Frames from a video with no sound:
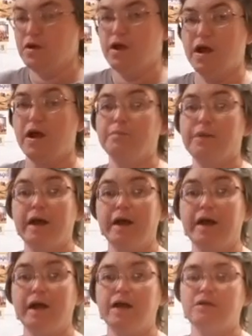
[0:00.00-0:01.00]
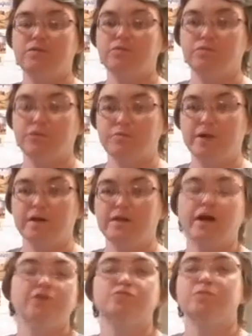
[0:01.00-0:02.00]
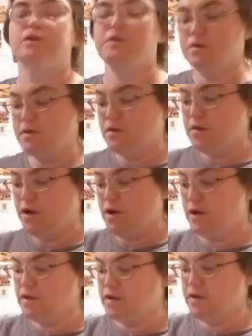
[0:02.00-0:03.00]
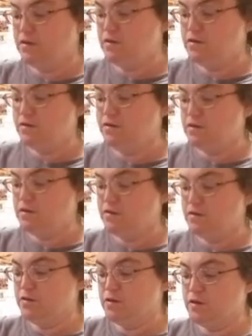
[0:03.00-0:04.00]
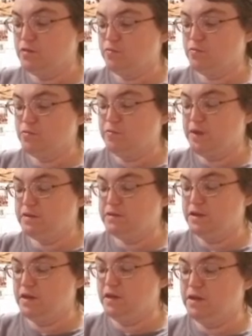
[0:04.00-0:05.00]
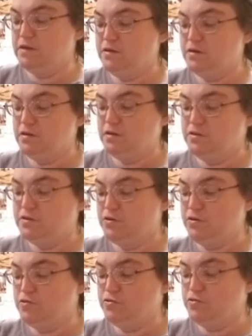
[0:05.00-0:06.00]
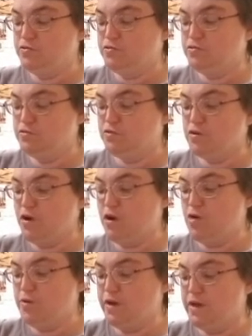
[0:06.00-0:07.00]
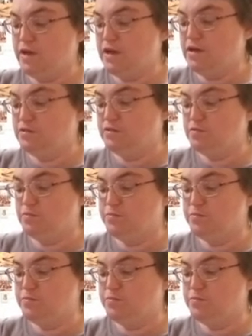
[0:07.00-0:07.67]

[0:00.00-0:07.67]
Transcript: And by hand, with my attachment, I can mix in to already get it to